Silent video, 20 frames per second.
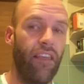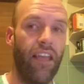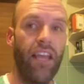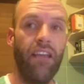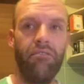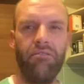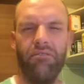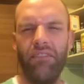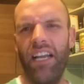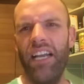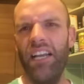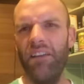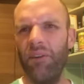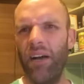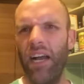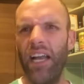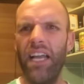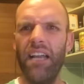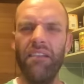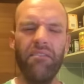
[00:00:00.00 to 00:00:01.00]
if
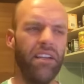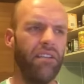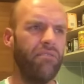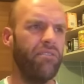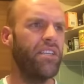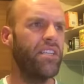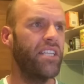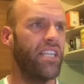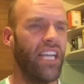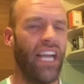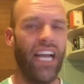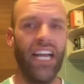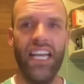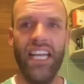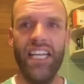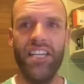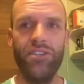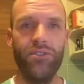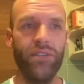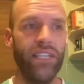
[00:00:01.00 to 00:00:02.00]
anyway, even if the
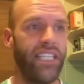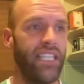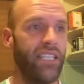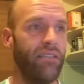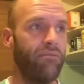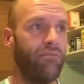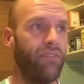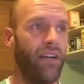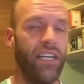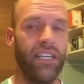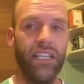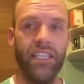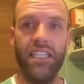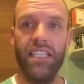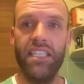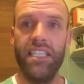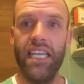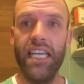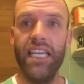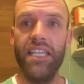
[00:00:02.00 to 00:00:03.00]
industry didn't fund it,
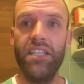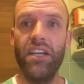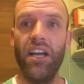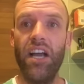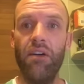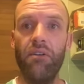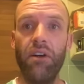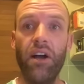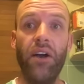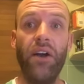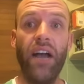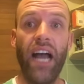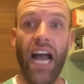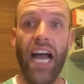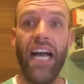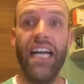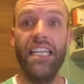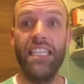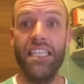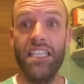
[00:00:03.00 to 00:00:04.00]
the CSIRO
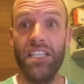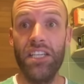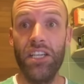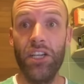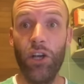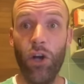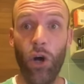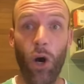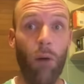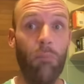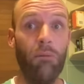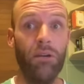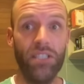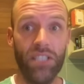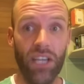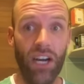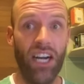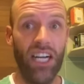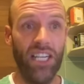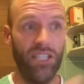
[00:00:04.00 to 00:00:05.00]
has corporate
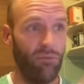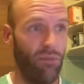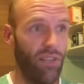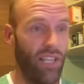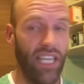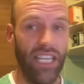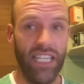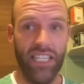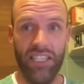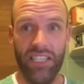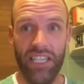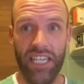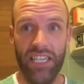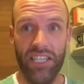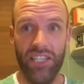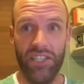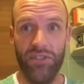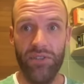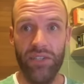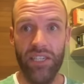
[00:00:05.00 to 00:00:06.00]
ties with these
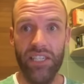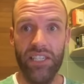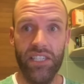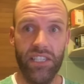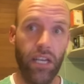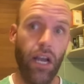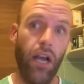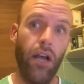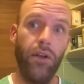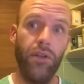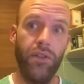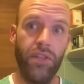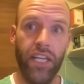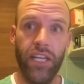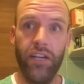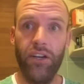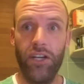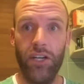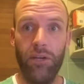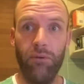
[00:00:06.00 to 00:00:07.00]
industries, so they're
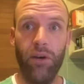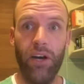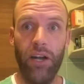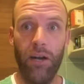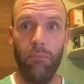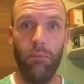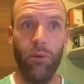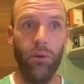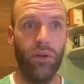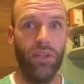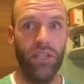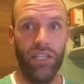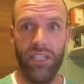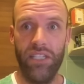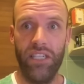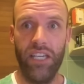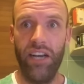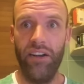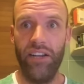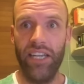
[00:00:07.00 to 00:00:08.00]
not going to write a book
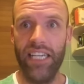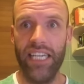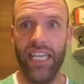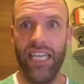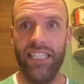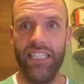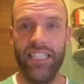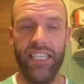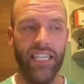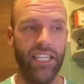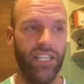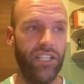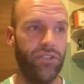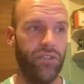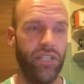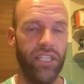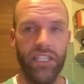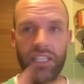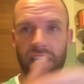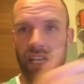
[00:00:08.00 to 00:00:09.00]
that's going against the
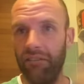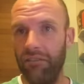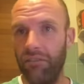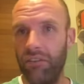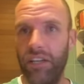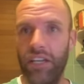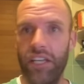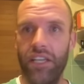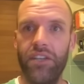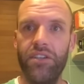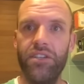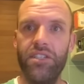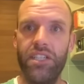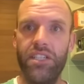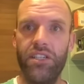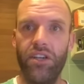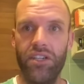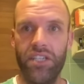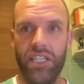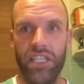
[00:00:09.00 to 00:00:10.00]
industries. They're going to use a
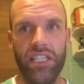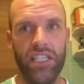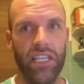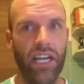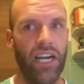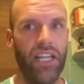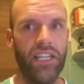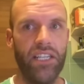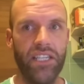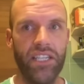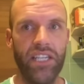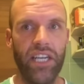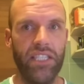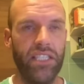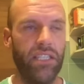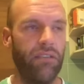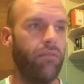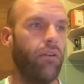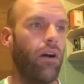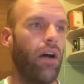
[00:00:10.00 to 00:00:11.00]
dodgy study to
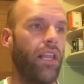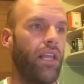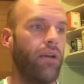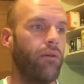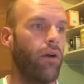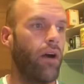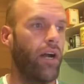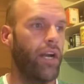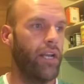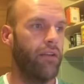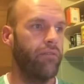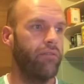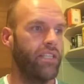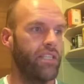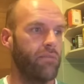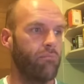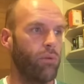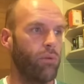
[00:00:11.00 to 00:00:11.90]
justify their writing of this